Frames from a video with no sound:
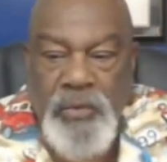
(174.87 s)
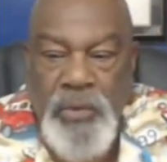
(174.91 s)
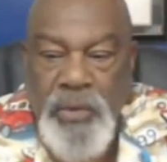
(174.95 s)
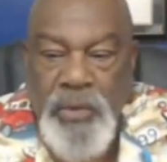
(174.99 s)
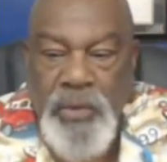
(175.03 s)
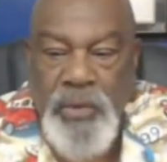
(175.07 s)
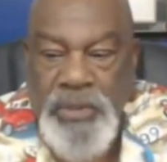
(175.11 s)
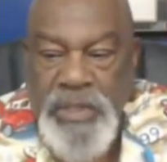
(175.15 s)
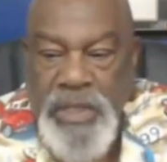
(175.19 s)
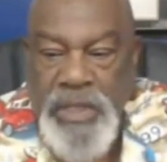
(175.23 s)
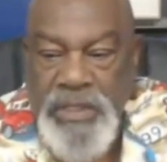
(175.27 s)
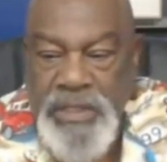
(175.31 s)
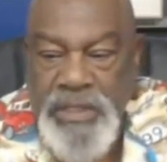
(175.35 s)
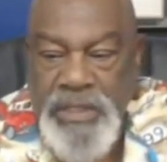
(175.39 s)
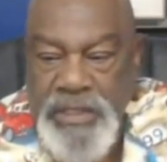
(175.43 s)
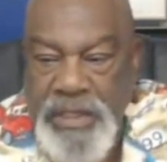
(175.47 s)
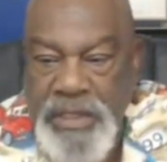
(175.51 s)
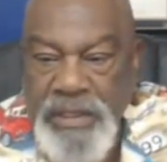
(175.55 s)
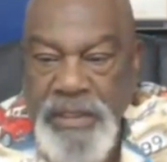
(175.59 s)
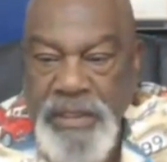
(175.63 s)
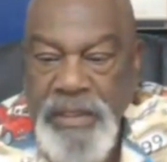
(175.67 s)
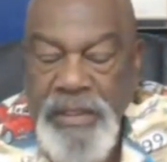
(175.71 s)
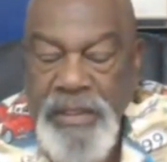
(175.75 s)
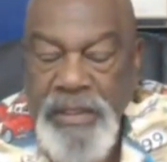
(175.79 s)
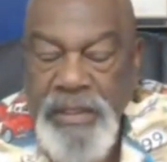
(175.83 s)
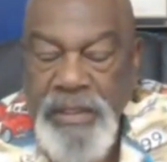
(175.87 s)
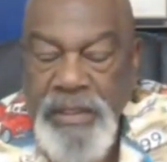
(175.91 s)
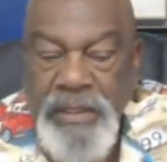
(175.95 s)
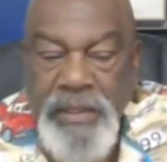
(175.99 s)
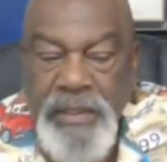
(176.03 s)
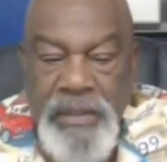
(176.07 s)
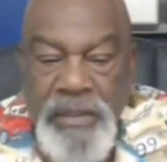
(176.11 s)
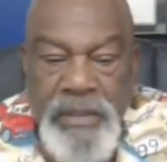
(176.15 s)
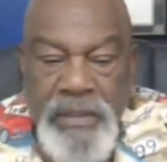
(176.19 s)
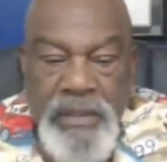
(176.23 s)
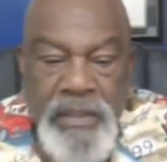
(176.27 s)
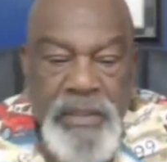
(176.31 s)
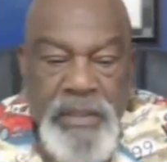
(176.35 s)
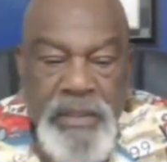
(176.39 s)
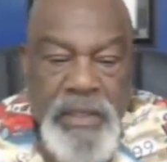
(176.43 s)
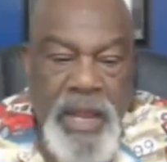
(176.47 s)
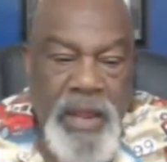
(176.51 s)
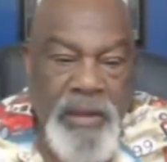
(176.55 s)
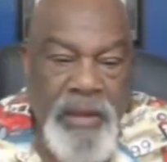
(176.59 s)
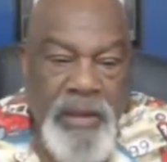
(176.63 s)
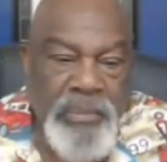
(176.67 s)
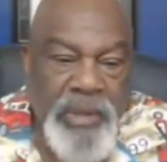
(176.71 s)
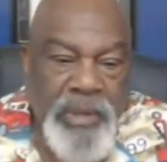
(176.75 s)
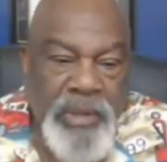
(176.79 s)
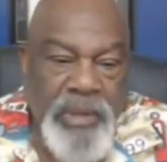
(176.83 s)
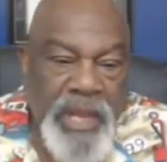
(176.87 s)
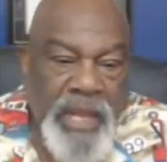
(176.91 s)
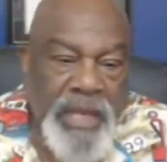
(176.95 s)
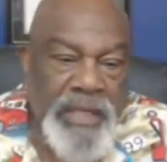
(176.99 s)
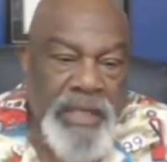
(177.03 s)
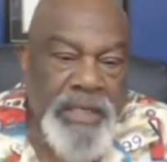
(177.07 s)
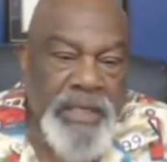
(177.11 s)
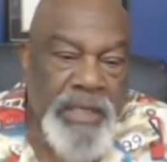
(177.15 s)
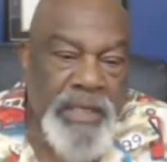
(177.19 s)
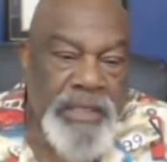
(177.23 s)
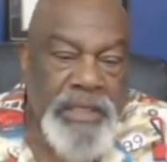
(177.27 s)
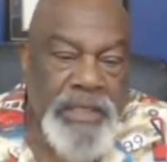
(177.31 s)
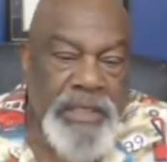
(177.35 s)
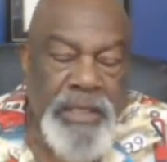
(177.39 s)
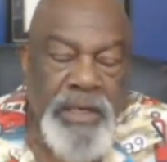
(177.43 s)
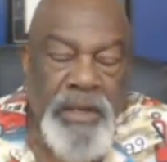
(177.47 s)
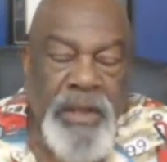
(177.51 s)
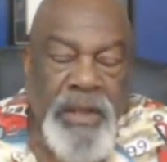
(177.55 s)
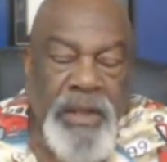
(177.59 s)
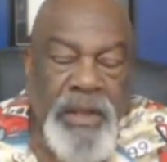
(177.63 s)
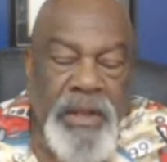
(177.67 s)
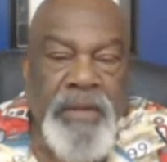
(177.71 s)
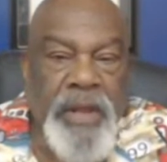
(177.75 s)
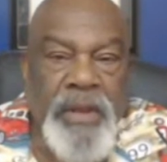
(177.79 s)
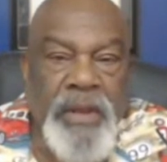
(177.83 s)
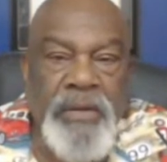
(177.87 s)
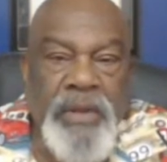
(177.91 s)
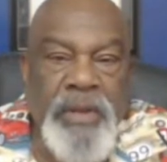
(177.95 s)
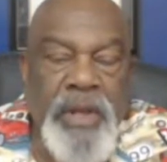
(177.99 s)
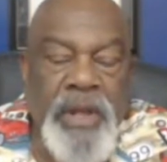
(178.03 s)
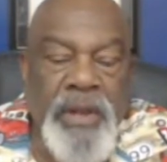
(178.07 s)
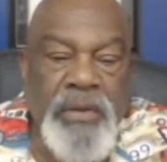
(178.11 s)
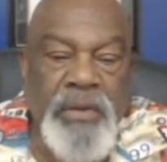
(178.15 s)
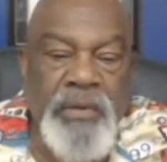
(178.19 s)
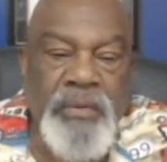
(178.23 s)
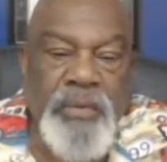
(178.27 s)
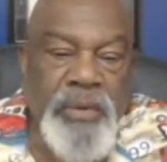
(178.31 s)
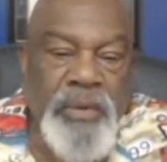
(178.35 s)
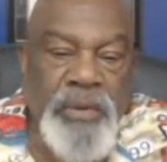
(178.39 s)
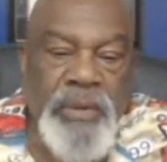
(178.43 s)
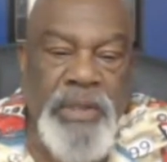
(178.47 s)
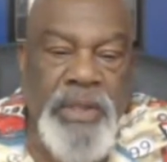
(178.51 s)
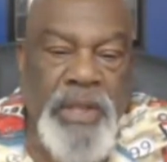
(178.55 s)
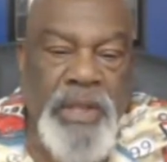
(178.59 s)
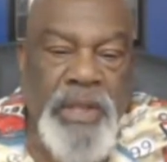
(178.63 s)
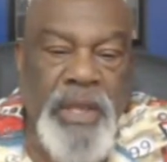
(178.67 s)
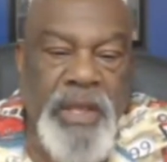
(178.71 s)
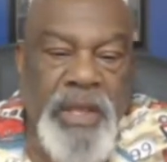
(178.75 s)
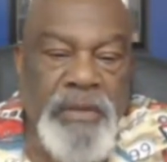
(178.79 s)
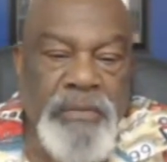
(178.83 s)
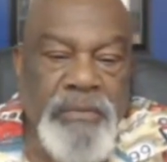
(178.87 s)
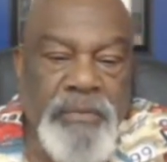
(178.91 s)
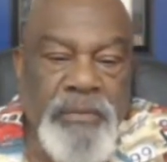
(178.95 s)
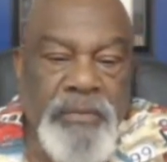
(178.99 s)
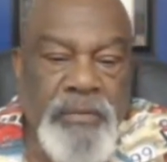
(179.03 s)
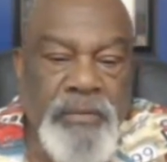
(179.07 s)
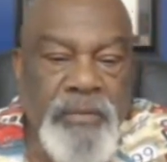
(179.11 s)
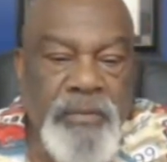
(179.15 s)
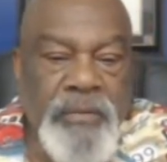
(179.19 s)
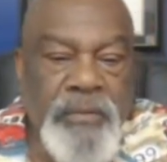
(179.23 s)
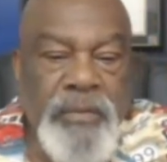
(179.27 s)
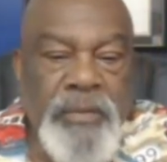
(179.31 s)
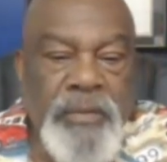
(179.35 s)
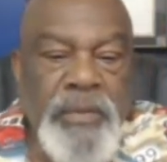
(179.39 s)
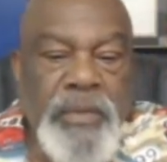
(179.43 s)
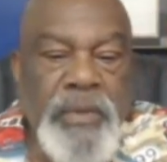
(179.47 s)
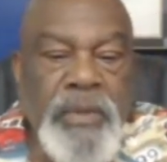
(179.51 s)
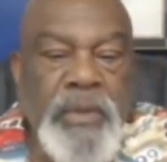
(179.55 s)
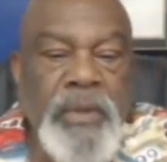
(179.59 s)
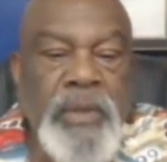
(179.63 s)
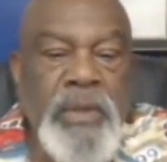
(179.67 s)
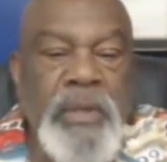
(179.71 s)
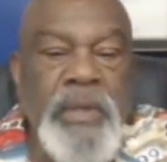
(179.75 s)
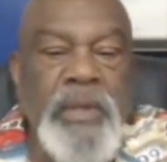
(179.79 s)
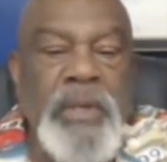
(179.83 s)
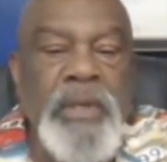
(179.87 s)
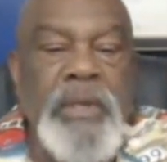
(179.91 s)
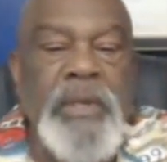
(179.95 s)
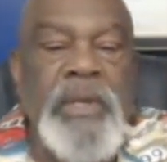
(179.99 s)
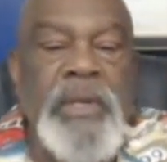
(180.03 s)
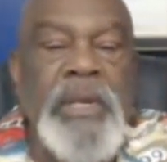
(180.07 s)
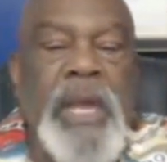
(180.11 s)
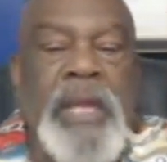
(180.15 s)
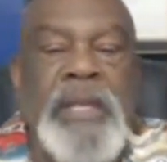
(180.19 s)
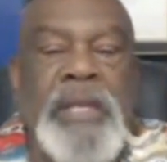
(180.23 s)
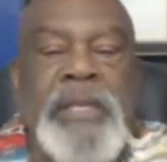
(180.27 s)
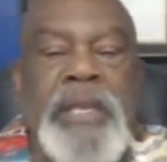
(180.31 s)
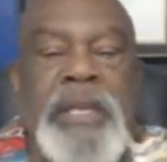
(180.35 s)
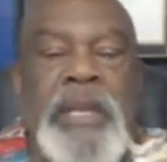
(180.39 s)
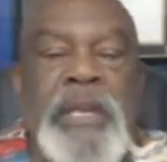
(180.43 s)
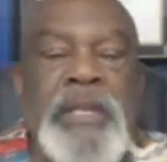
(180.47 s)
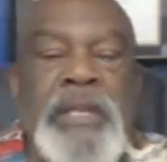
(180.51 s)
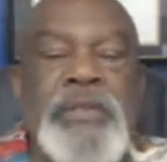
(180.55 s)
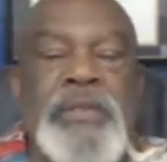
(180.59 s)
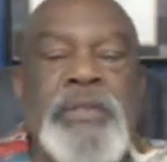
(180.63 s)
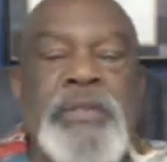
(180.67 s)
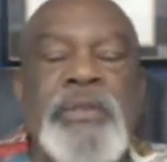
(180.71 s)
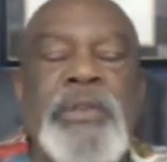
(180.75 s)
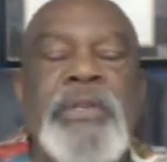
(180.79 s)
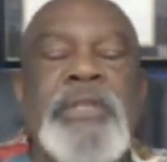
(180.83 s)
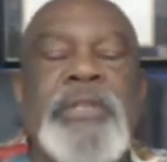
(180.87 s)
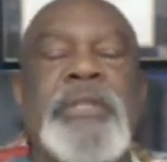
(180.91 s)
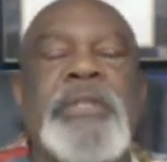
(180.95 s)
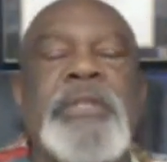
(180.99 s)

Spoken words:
I'll block that shit off. I don't want that. I can't stress enough how important it